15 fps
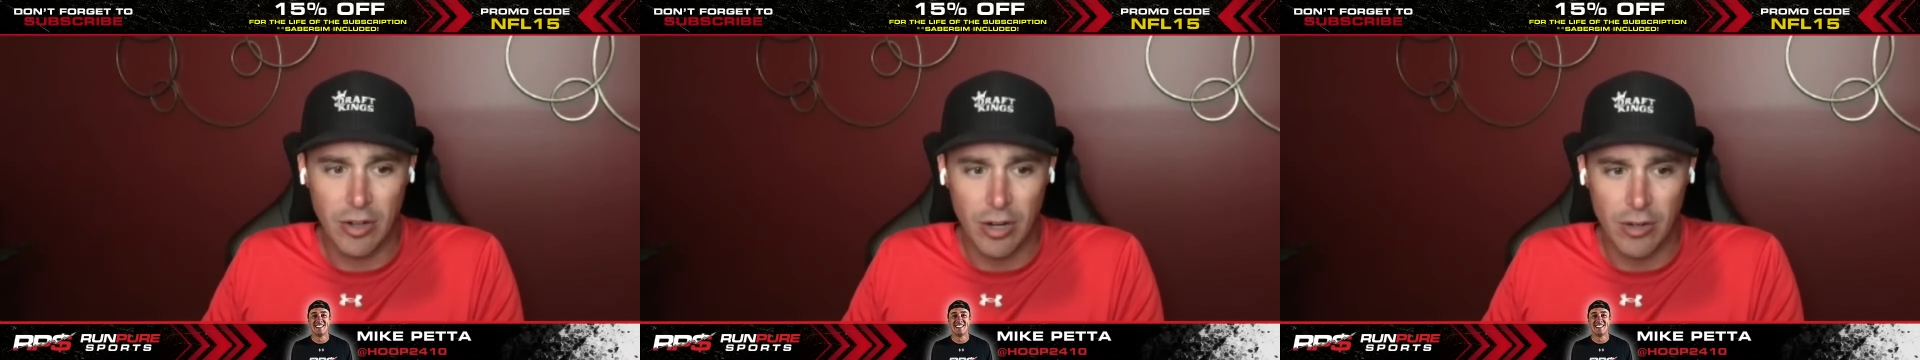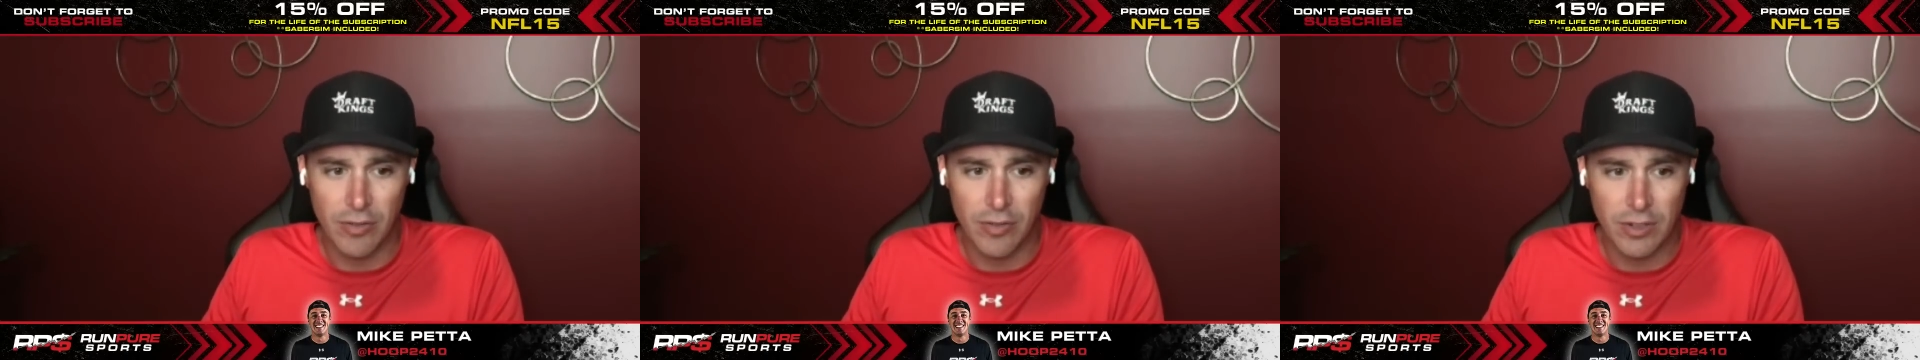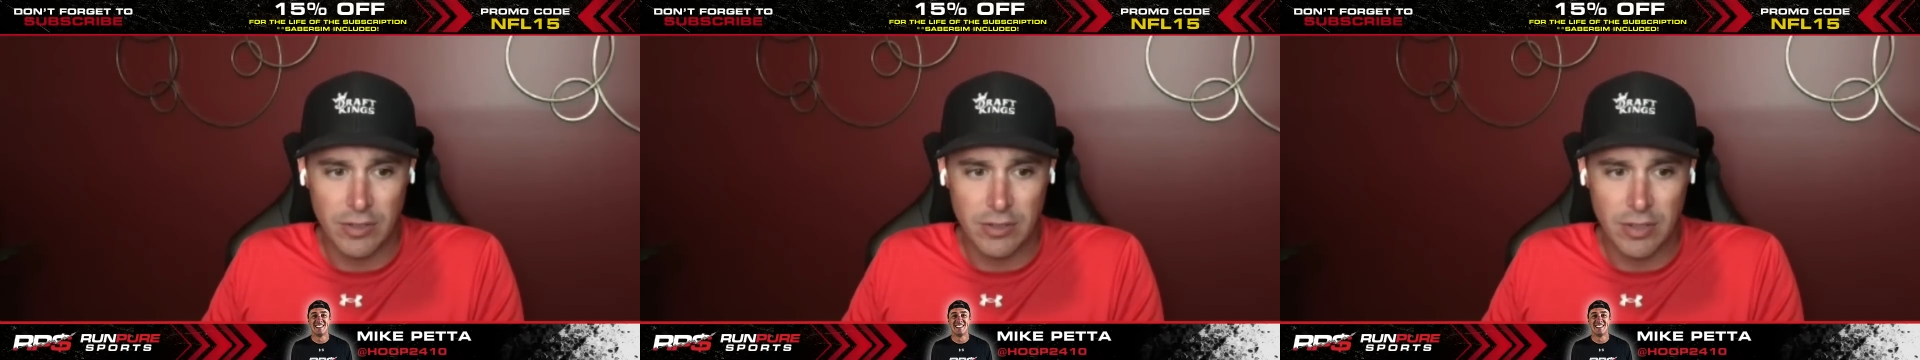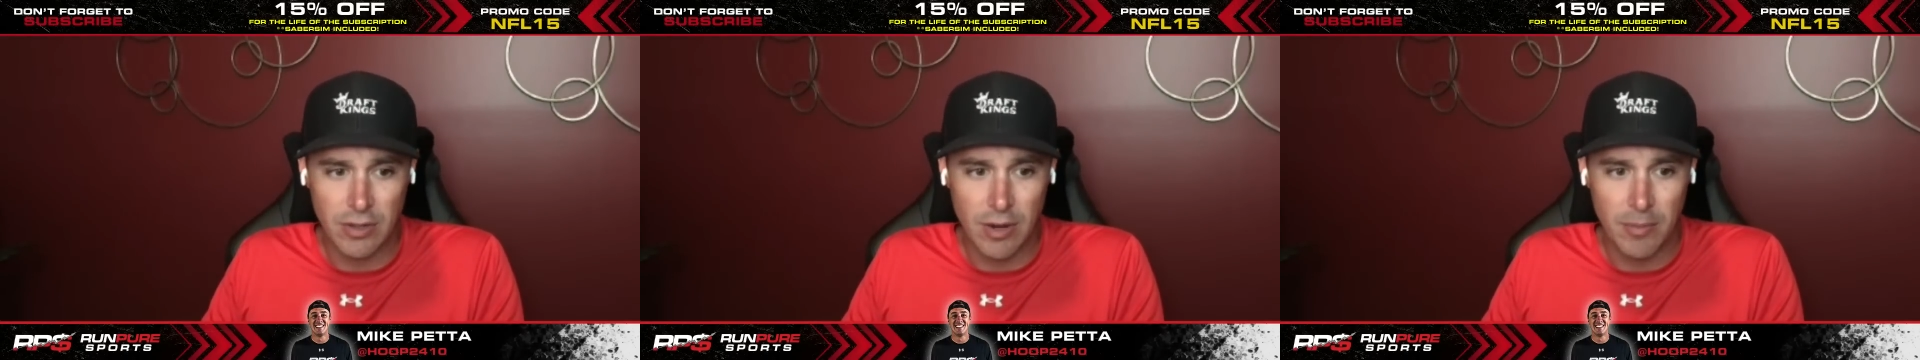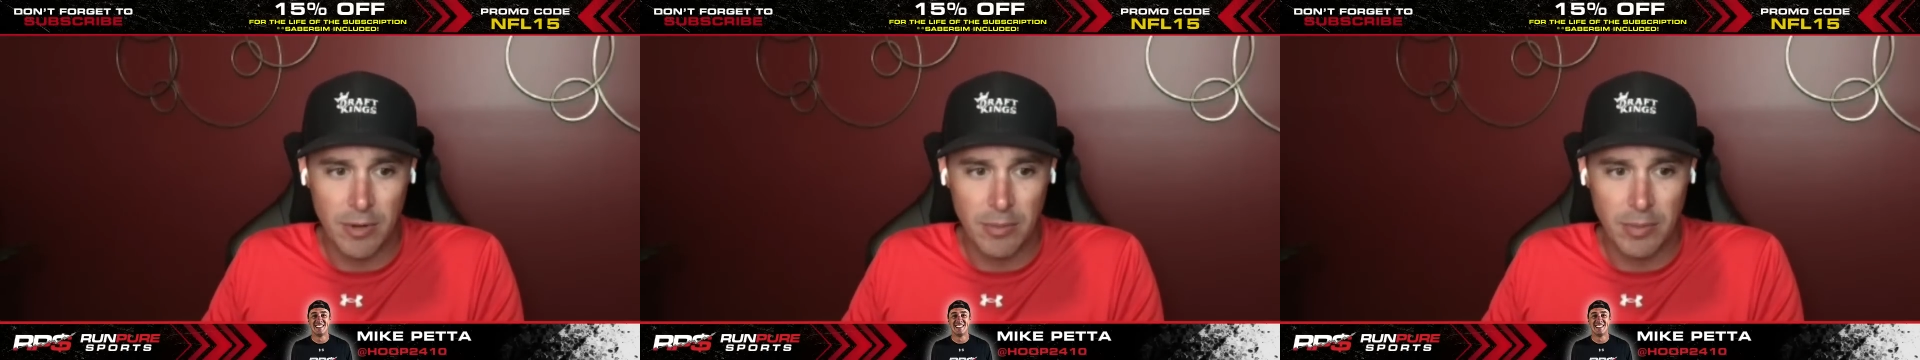golfer,
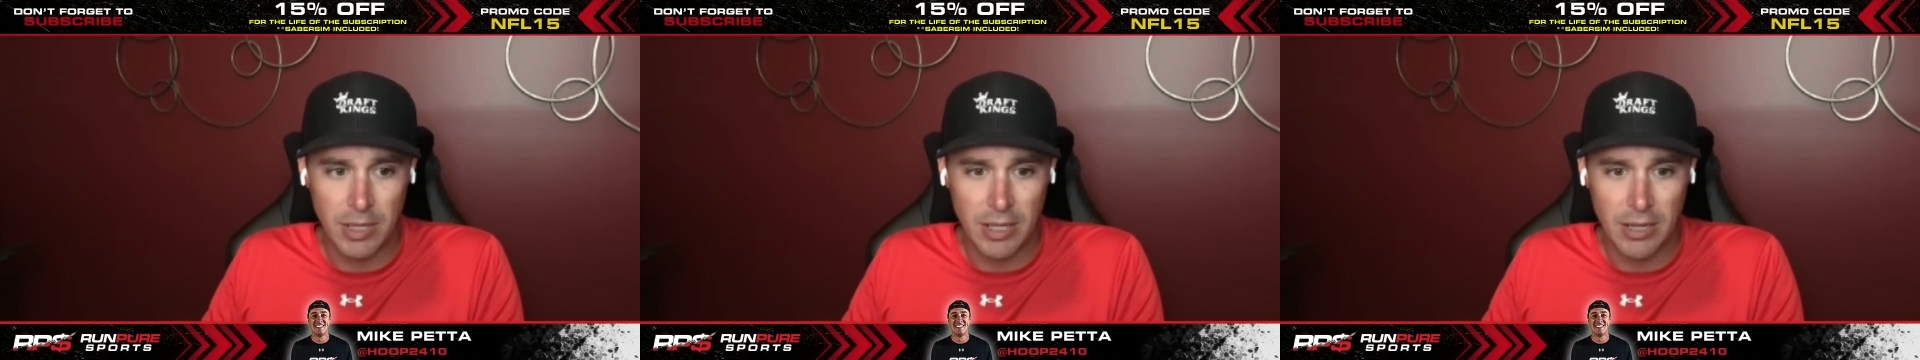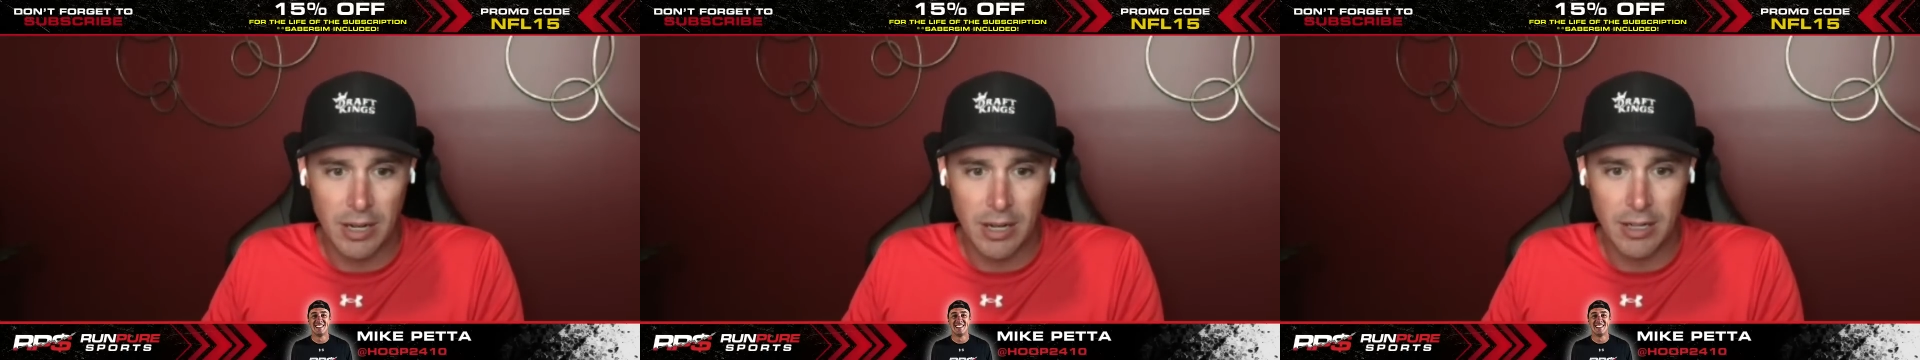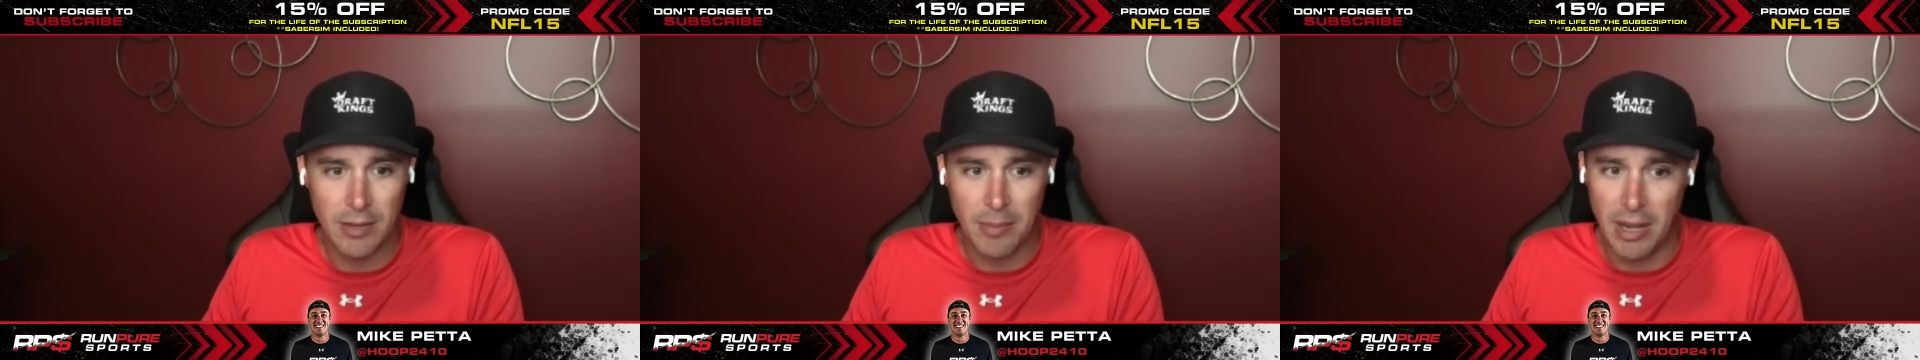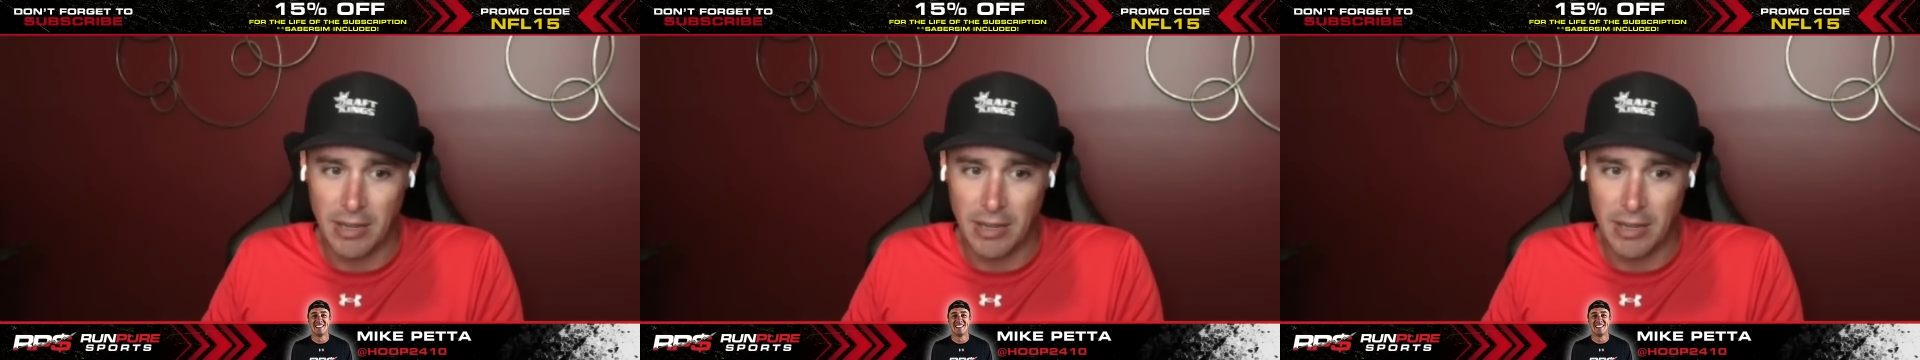so I'm going to be in on him.